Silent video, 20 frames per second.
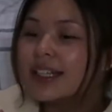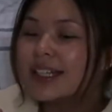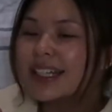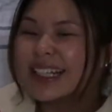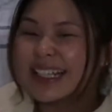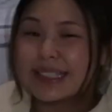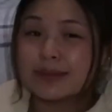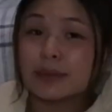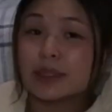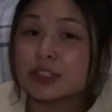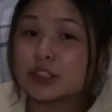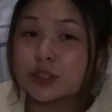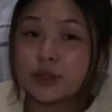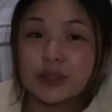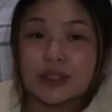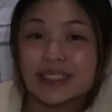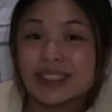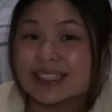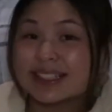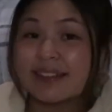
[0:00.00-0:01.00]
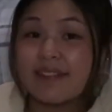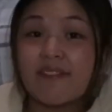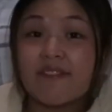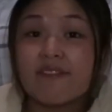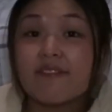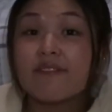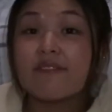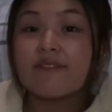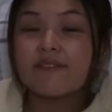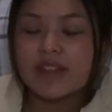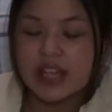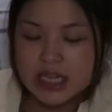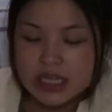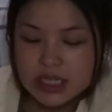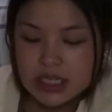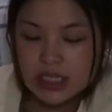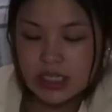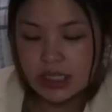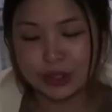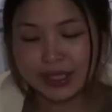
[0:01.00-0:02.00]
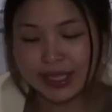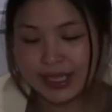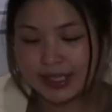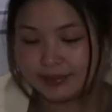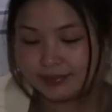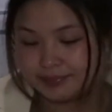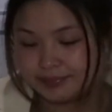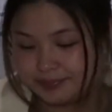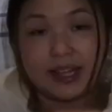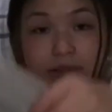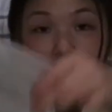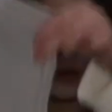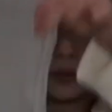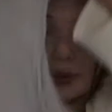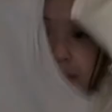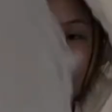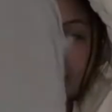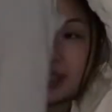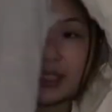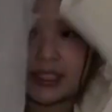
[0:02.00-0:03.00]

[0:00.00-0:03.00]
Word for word: Because my shoulders is fat. So yeah, I've been wearing